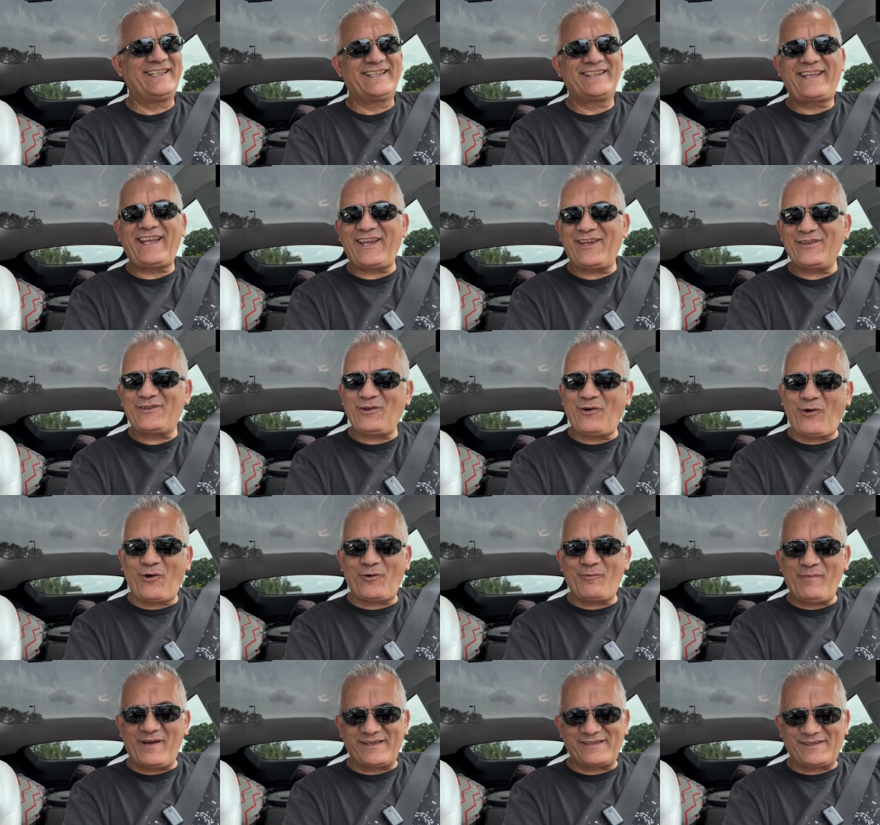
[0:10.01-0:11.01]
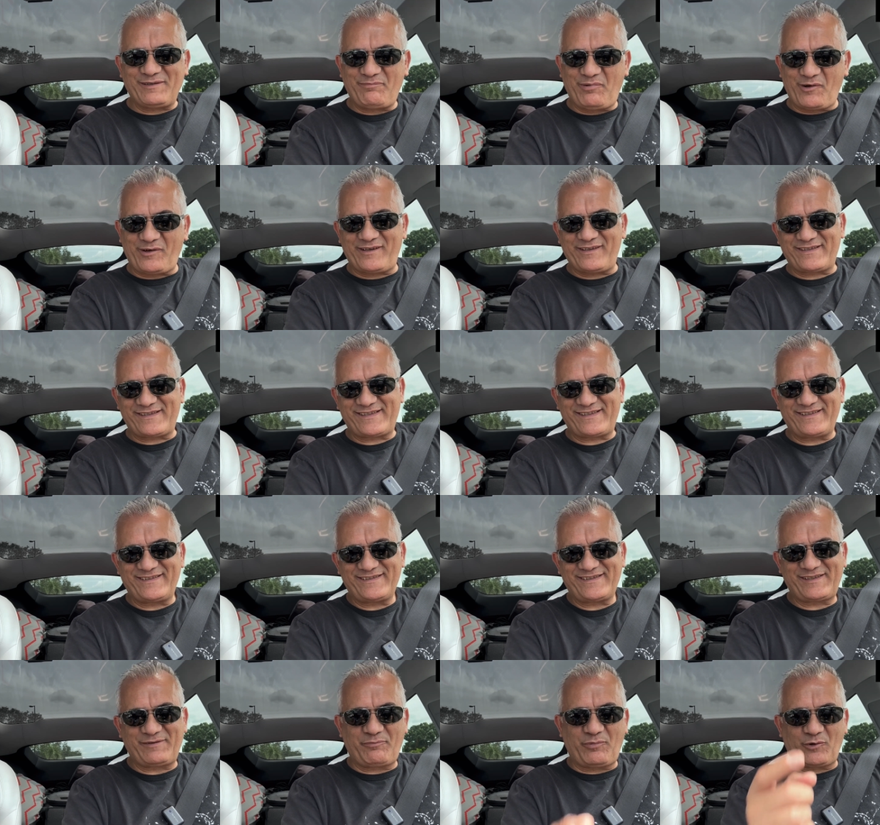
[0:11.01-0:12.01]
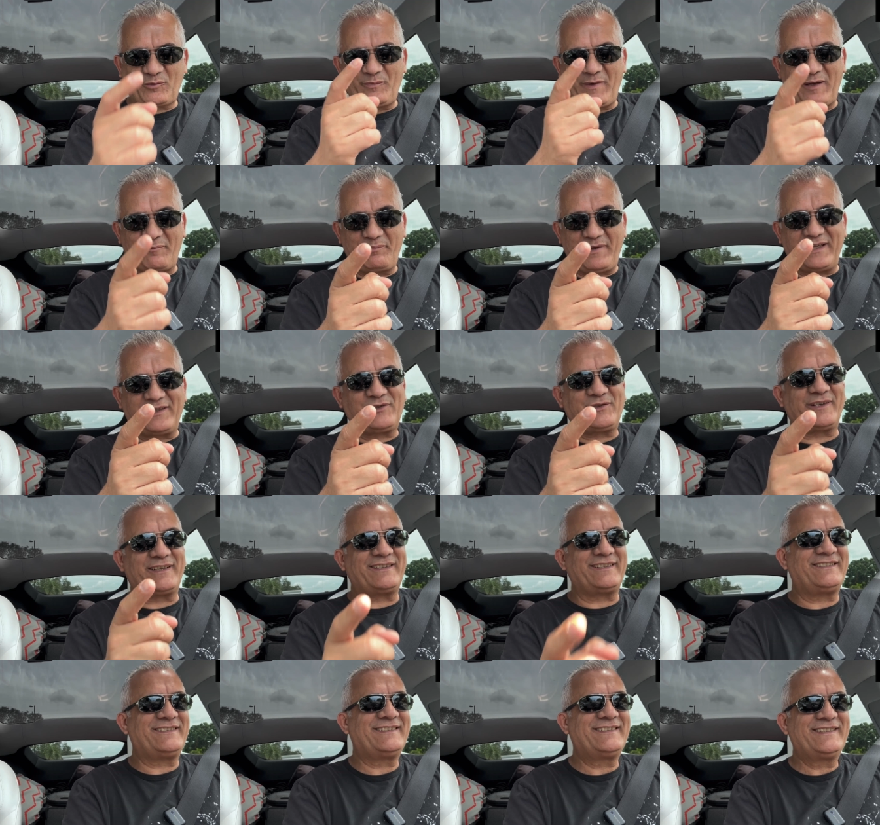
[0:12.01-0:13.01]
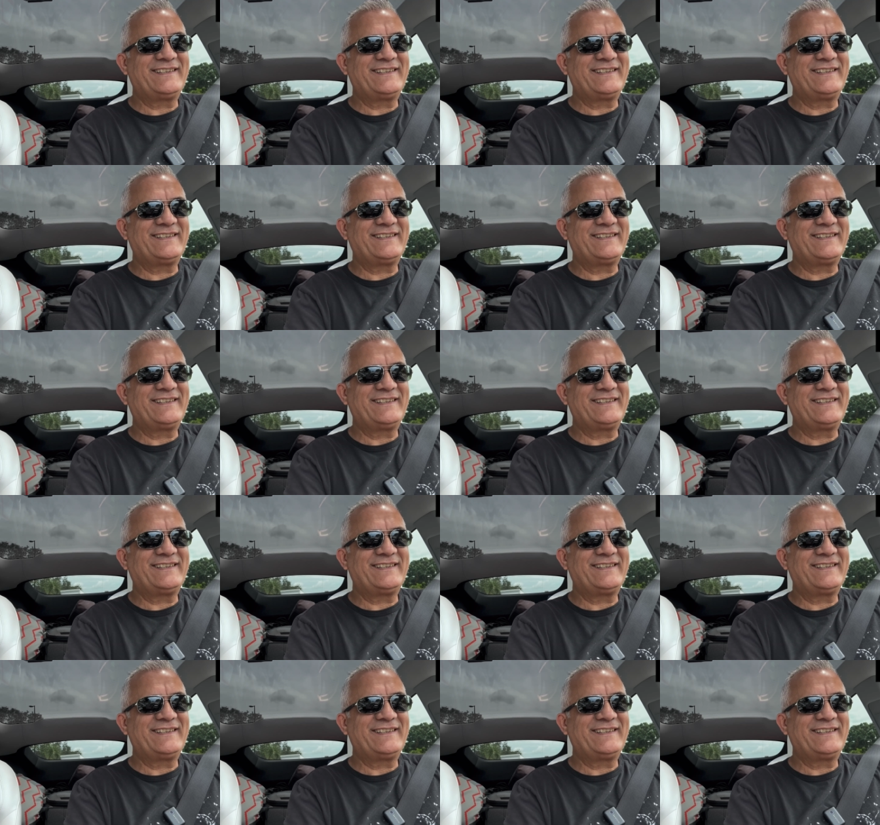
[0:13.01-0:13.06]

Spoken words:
Thank you to all of my supporters. Support me on Patreon.